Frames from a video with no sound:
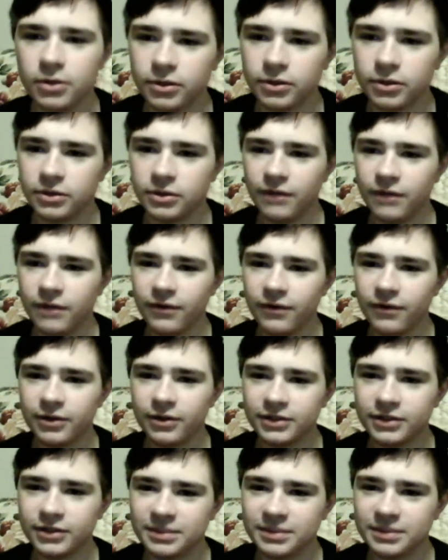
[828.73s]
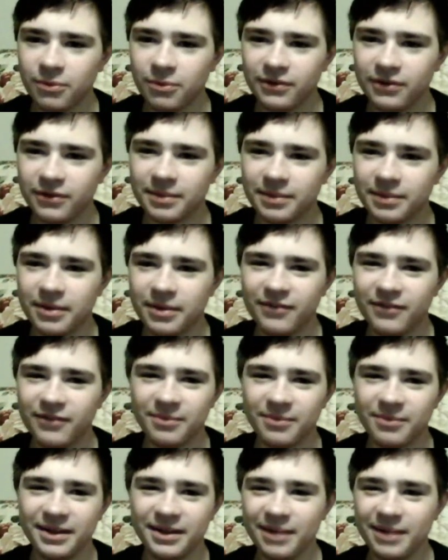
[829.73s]
So I feel like you're just spoiling the play for
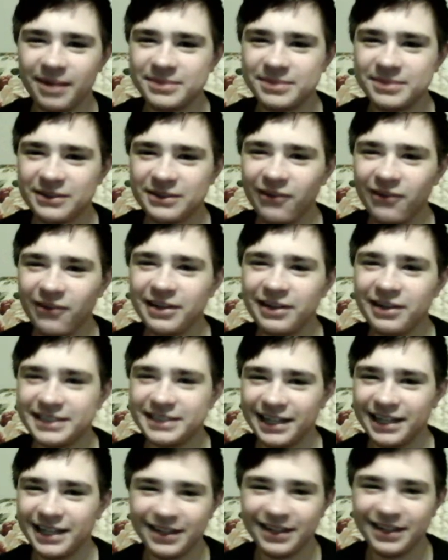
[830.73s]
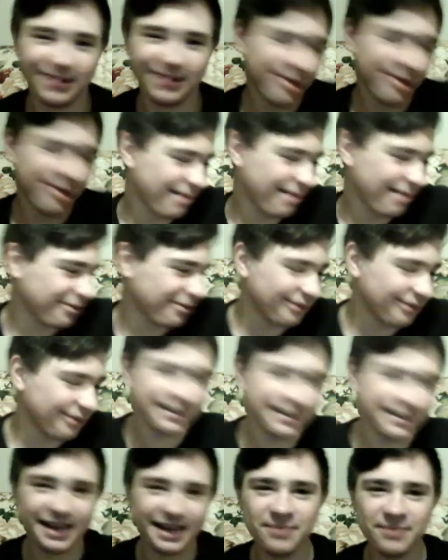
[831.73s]
me. I'm sorry, Jacob. I'm
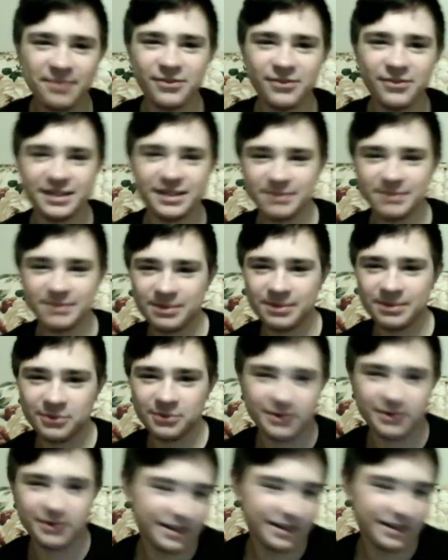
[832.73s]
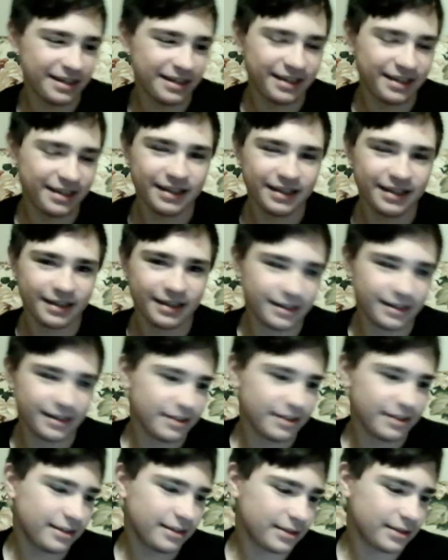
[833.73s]
calling the game for these people.
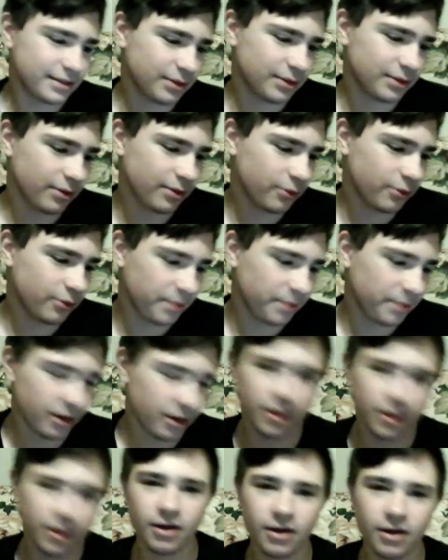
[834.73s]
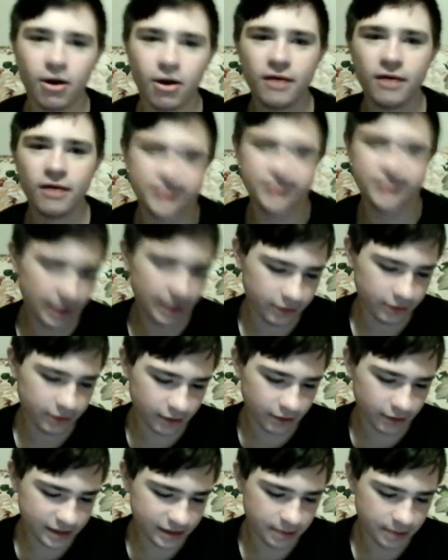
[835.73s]
So it'll be offside on
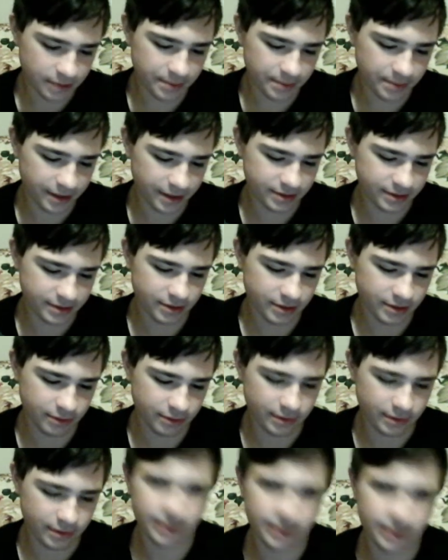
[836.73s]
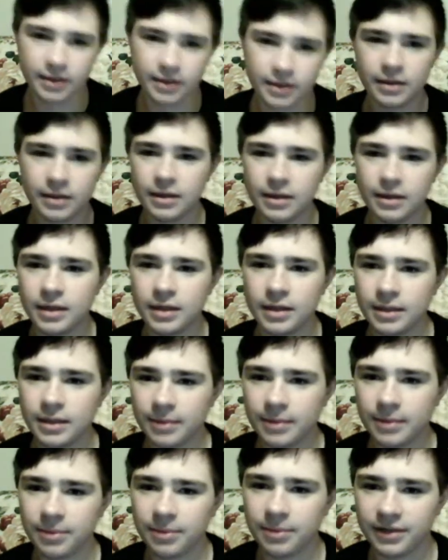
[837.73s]
Austin Peay. So
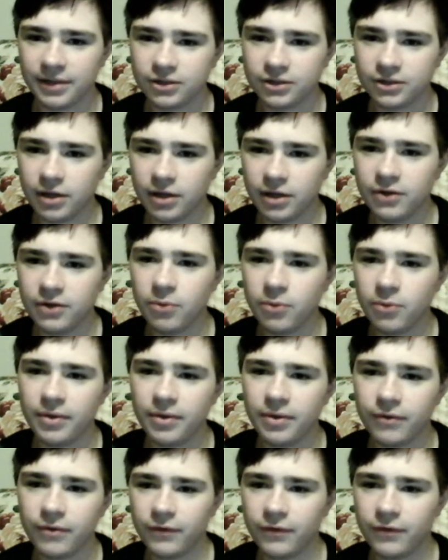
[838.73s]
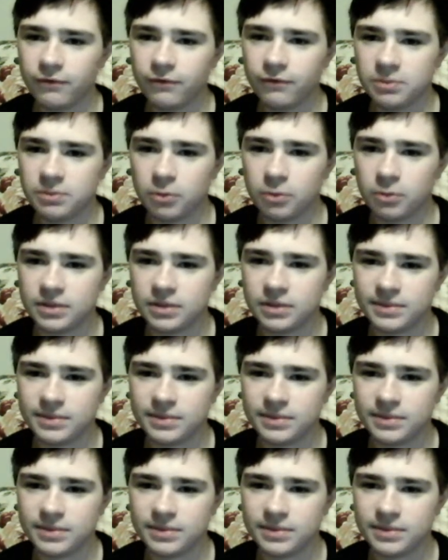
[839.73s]
how about that? Should I do a week review for sports?